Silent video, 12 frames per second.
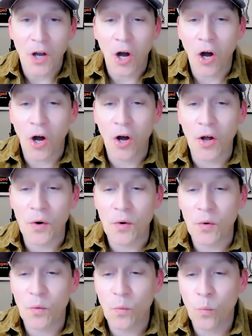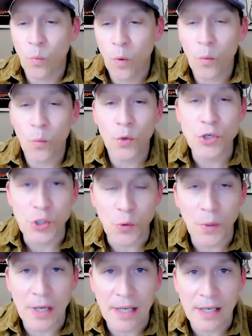on what we're
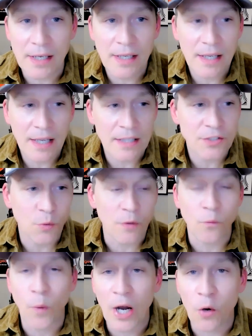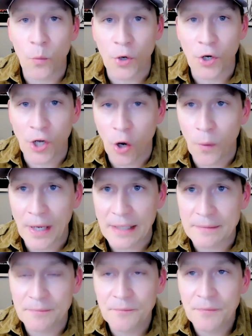doing and sort of where we're
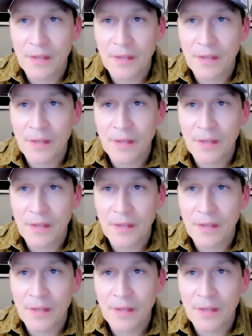going.